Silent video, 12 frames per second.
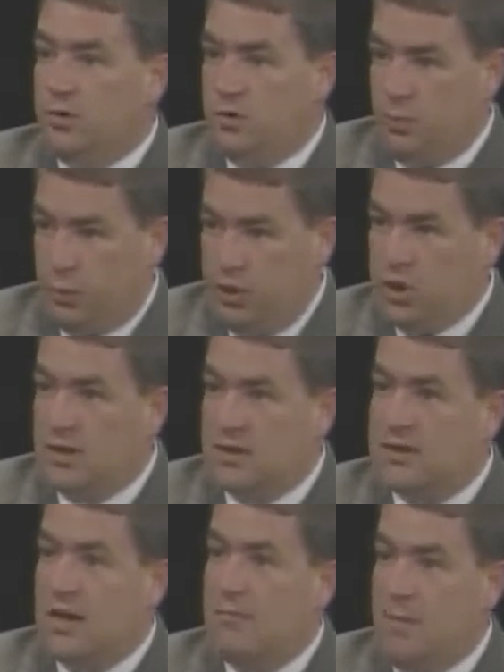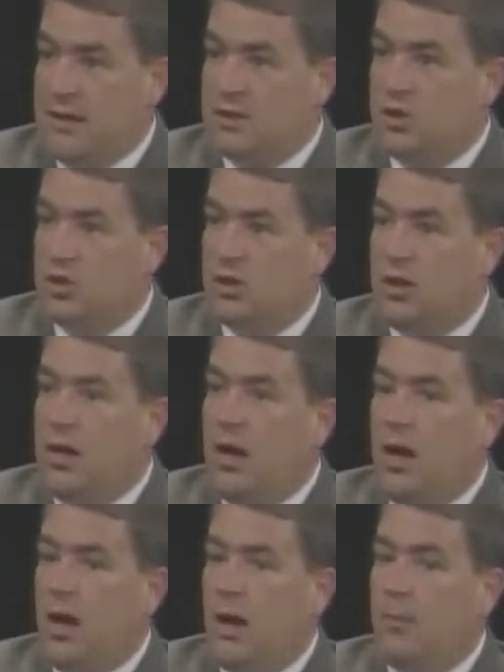was preaching the same message,
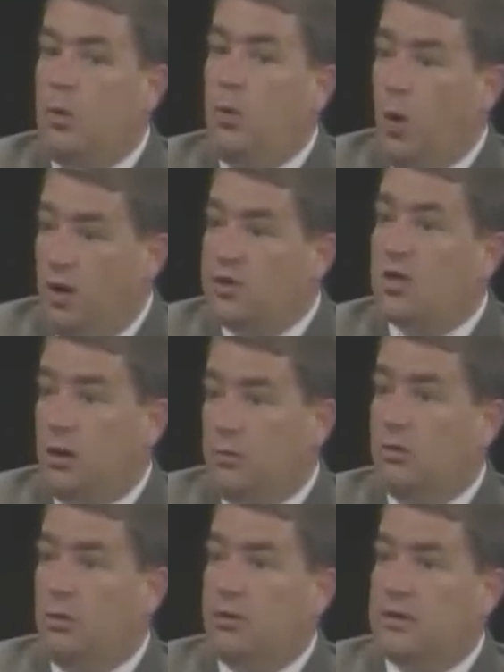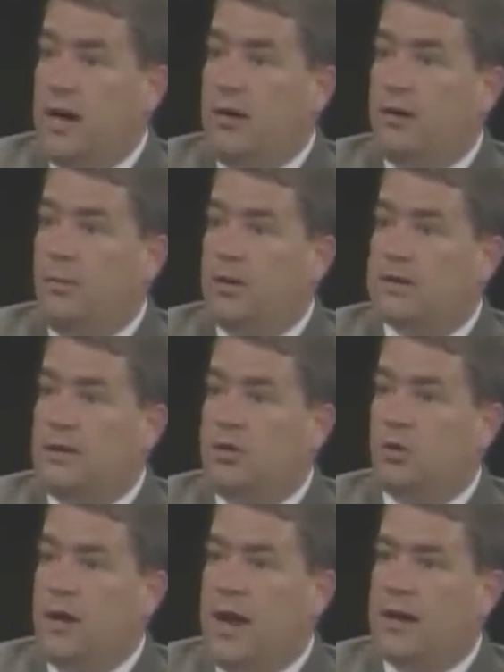who was a Libertarian
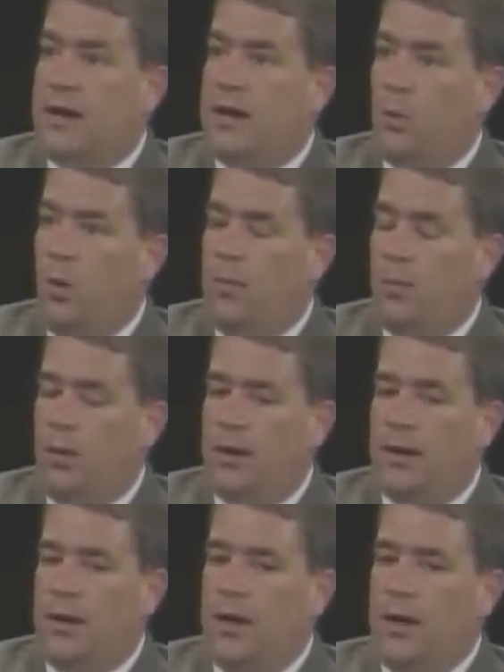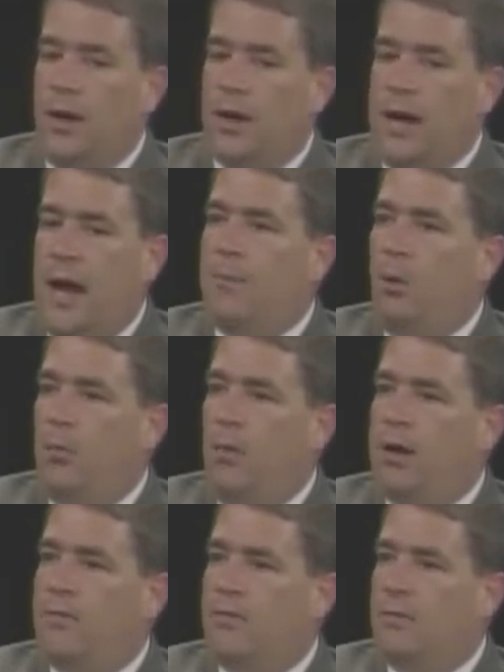presidential candidate at one point, got more
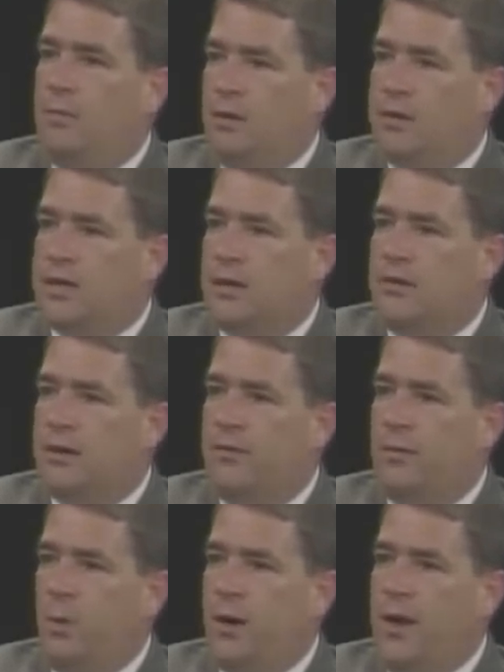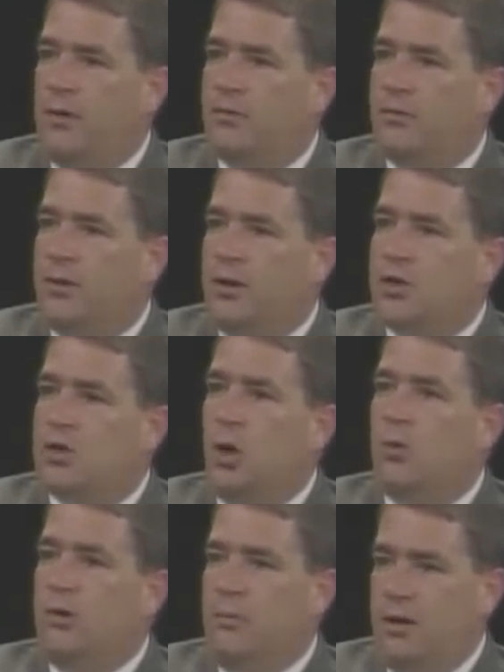money from the military than everyone else.
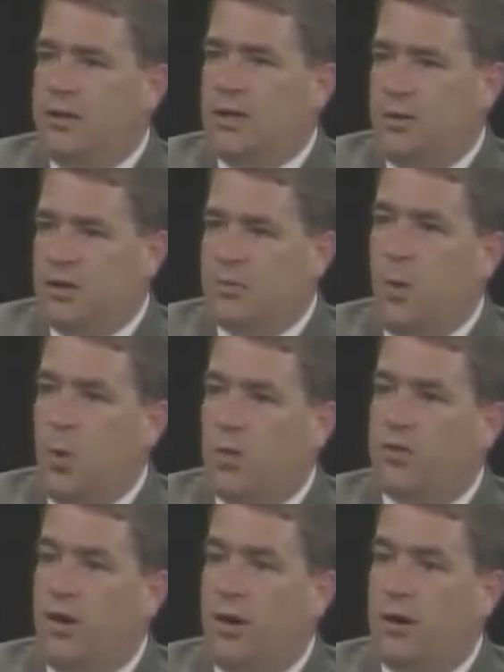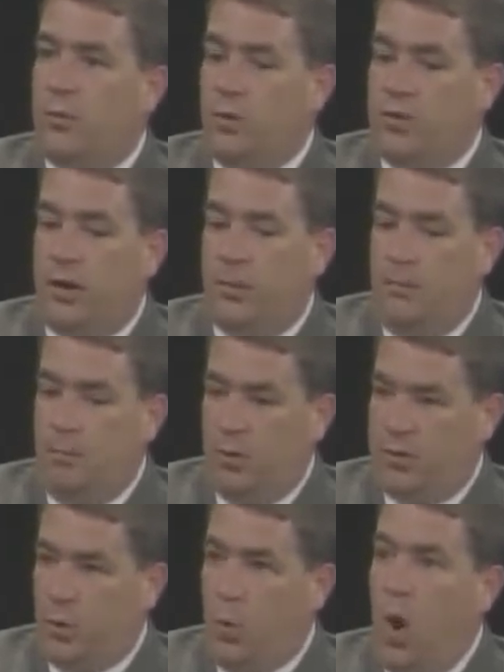So the military spoke with their
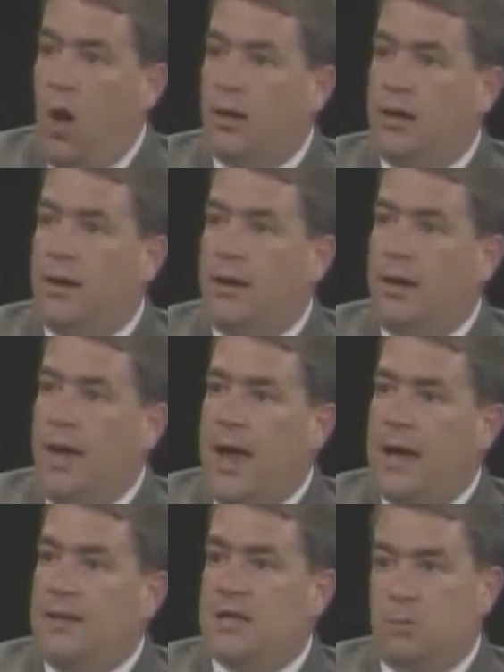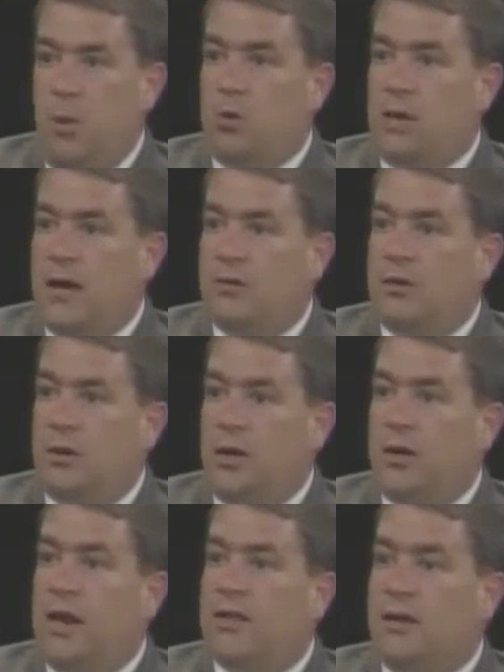wallet, and they spoke loud and
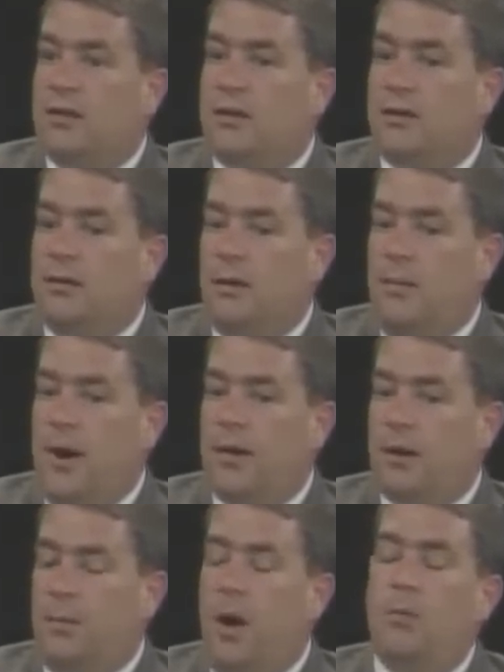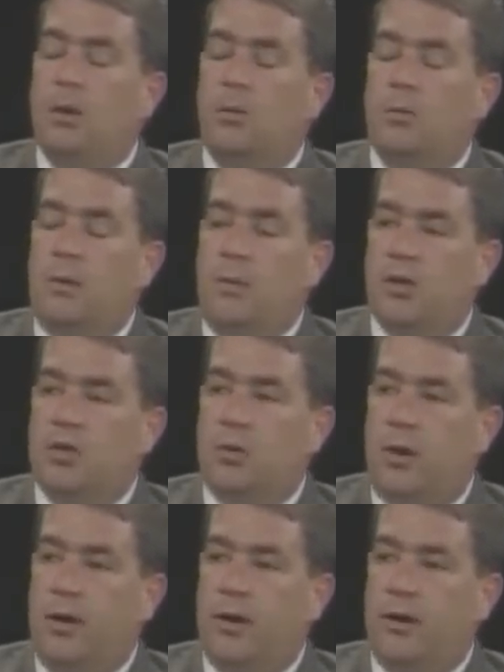clear, and I think that the American public would be much
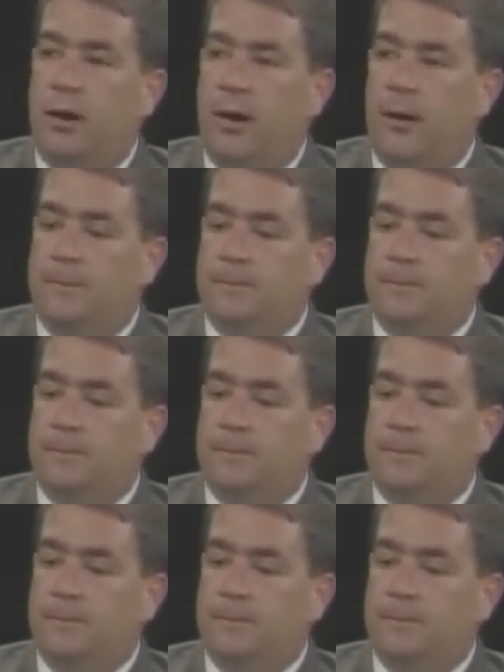greater